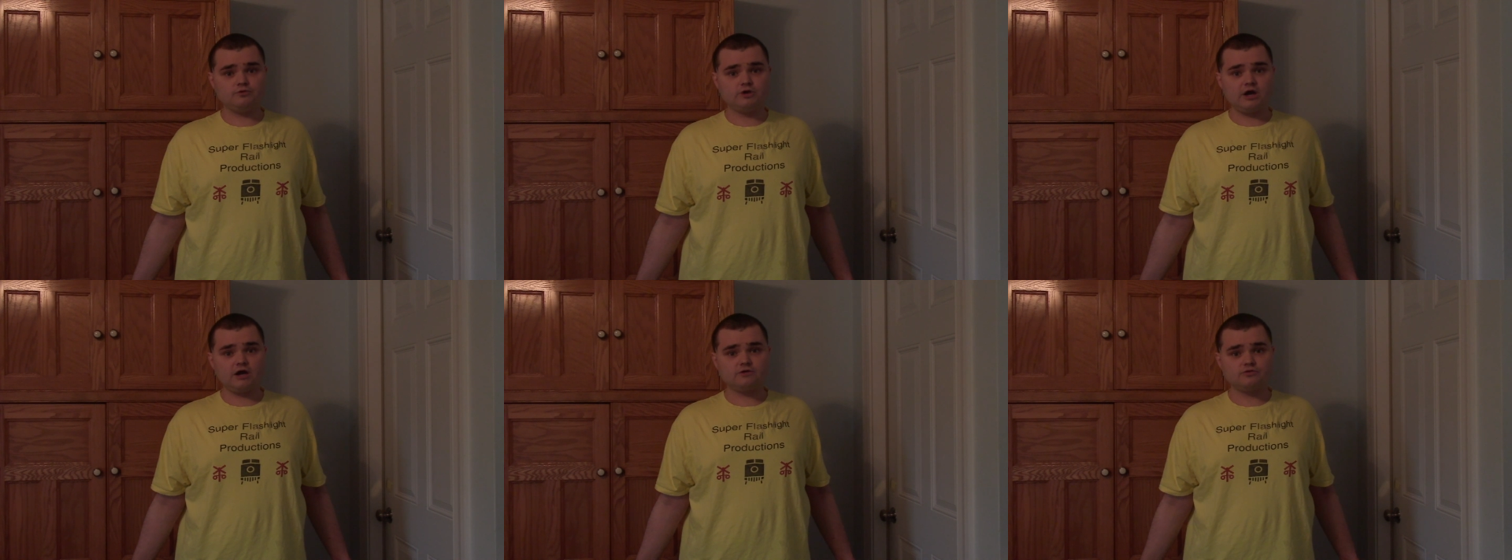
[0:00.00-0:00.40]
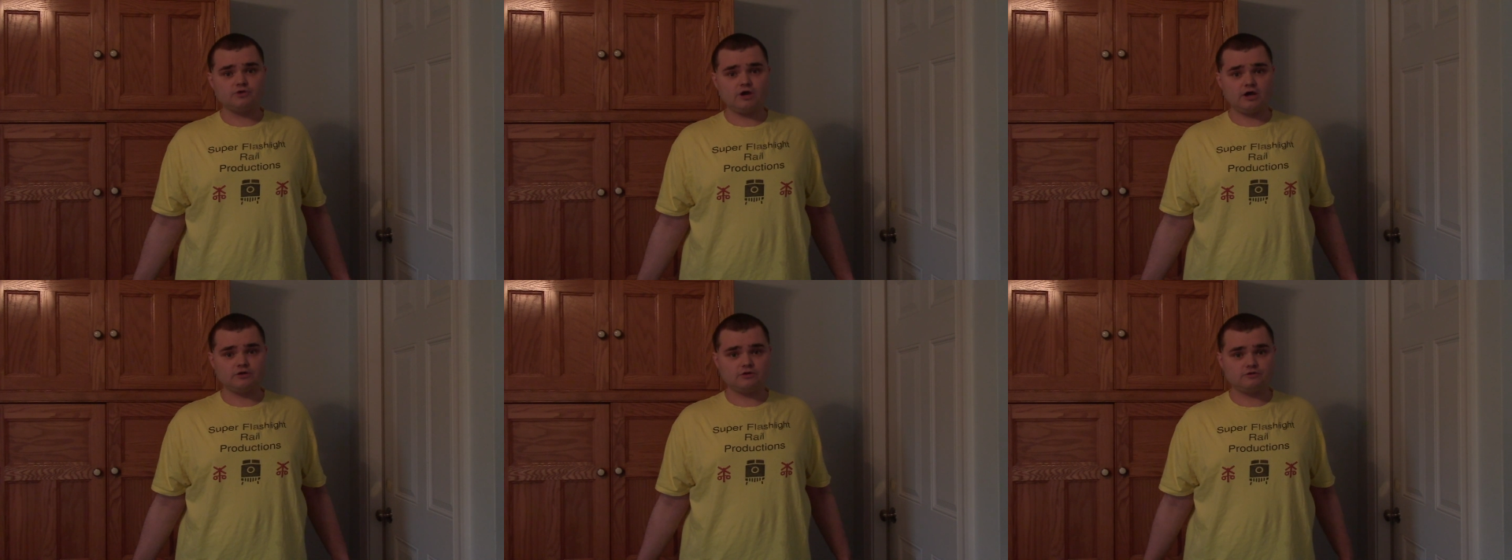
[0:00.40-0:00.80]
react
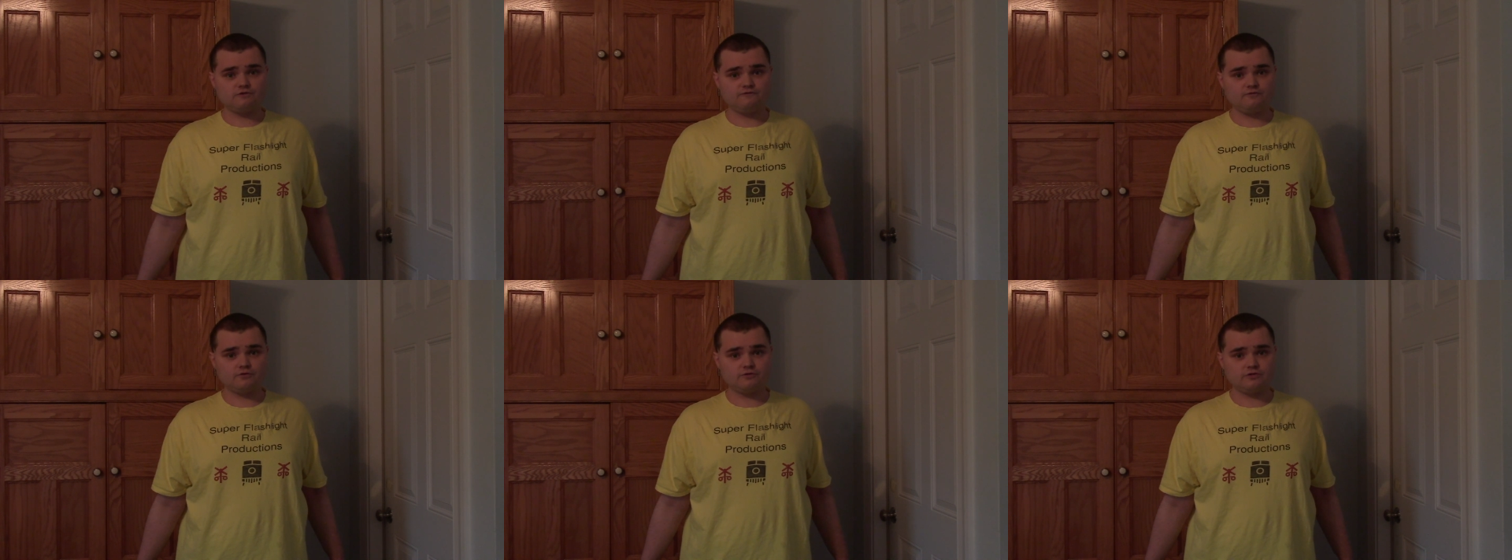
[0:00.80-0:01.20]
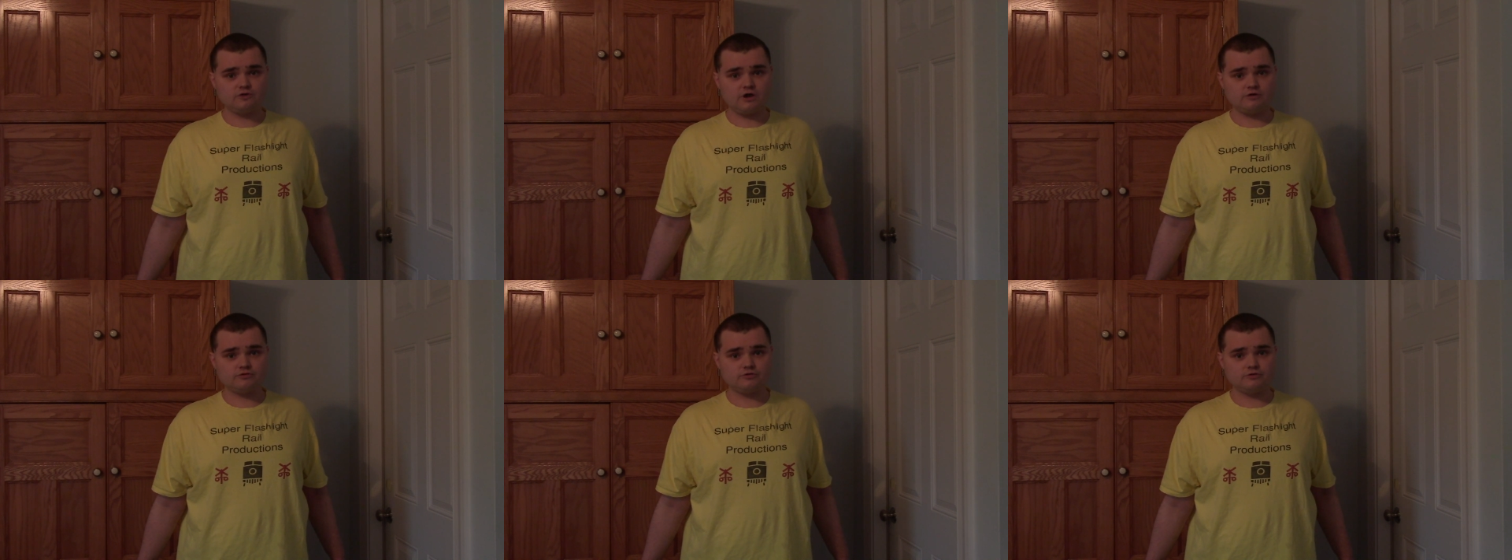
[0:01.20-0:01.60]
to
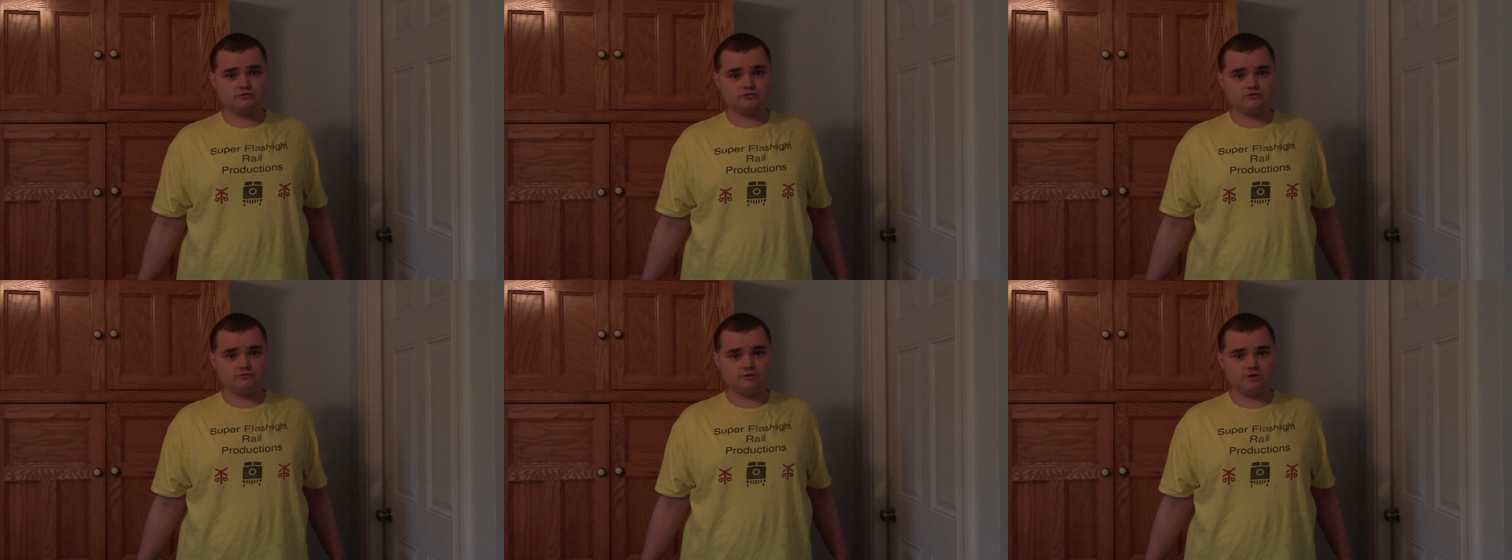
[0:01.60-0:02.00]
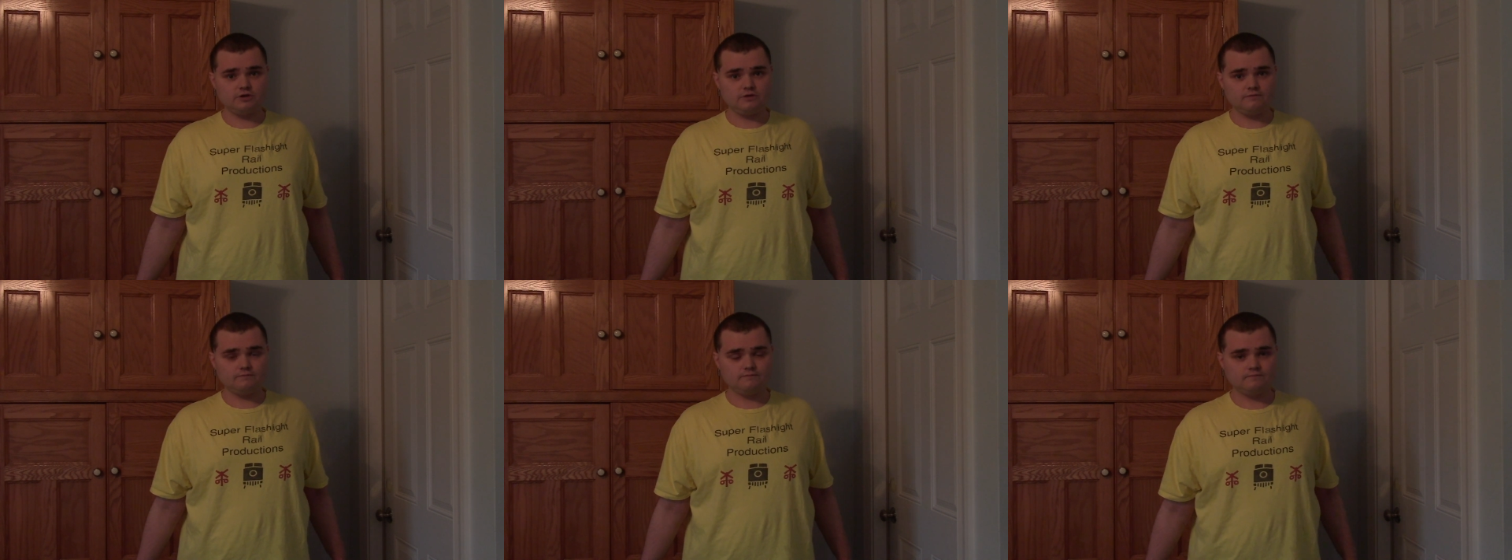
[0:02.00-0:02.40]
NS4003.